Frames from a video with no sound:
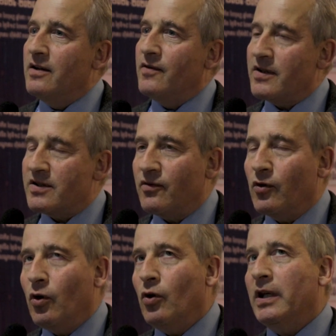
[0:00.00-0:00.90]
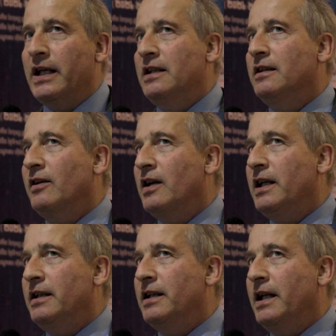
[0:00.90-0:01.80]
First of all, in,
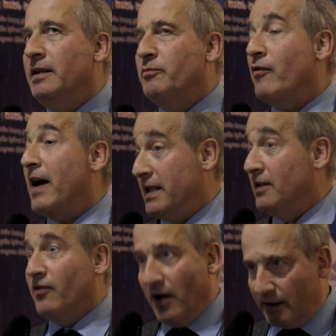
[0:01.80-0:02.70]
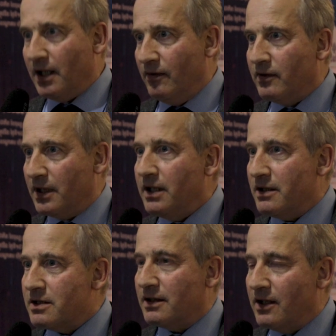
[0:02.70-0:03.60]
in, in providing funding for the
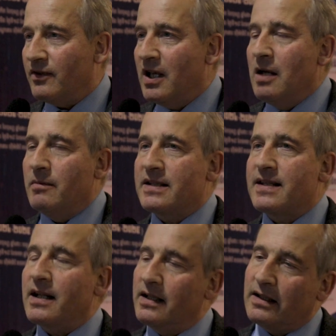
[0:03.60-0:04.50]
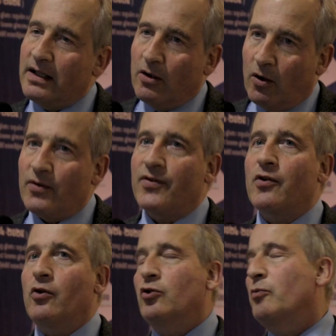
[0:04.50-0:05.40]
initiative, but secondly,
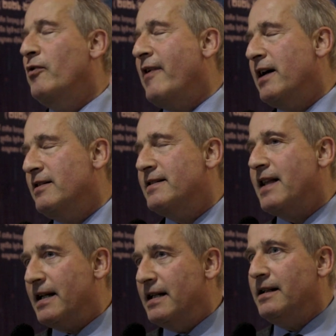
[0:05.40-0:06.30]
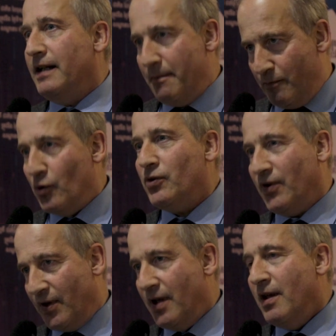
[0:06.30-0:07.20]
also to provide us technical
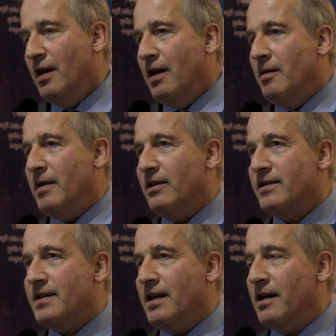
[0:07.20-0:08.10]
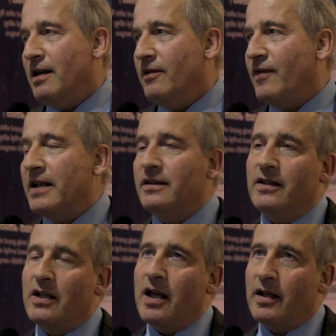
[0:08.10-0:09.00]
input because uh, find,
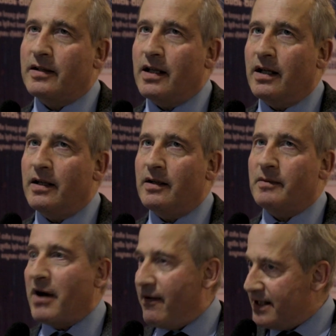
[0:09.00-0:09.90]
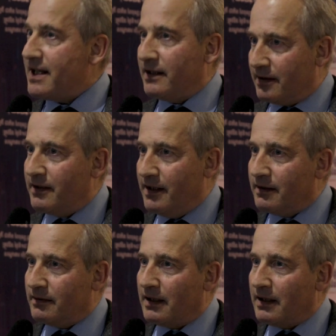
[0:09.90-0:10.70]
uh, the private sector here,